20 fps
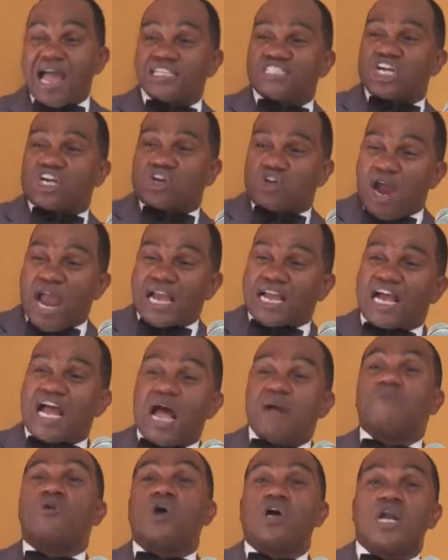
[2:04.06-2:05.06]
as a cracker,
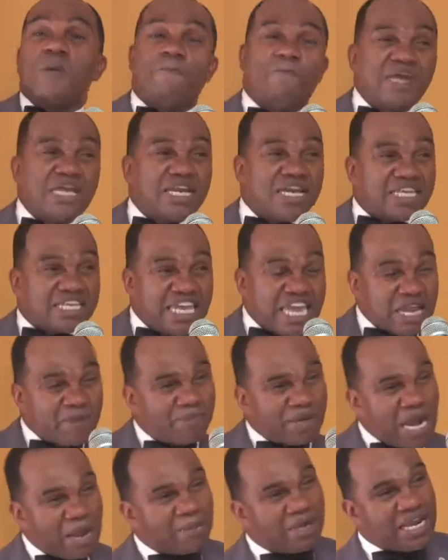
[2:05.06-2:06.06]
I'm going to be the king,
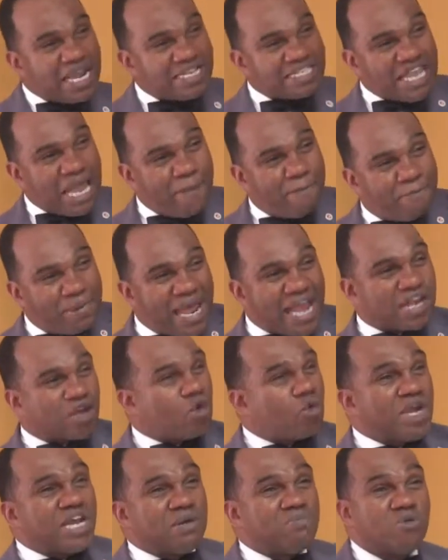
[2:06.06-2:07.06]
but I'm going to let that black
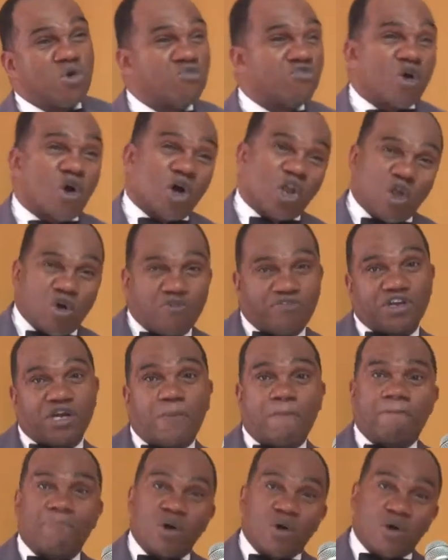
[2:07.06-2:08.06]
queen move all over
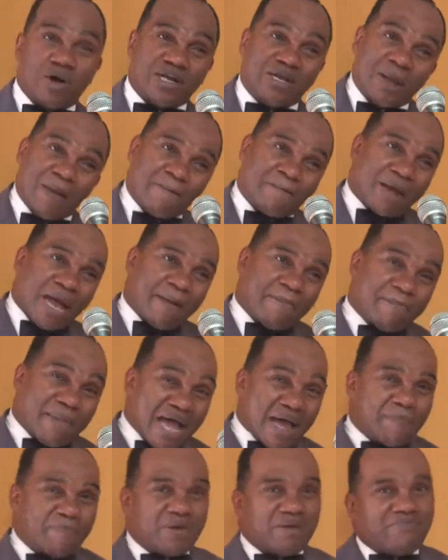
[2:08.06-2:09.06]
the board by
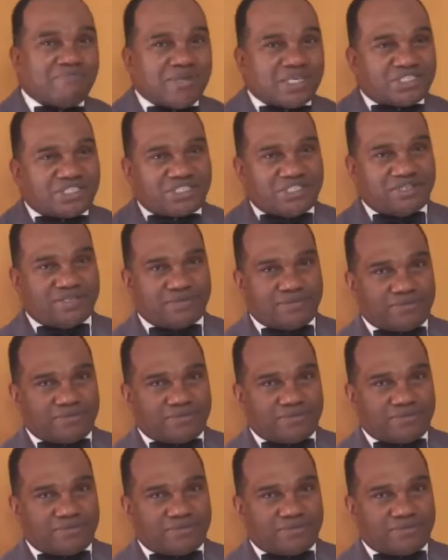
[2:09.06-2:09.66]
my permission.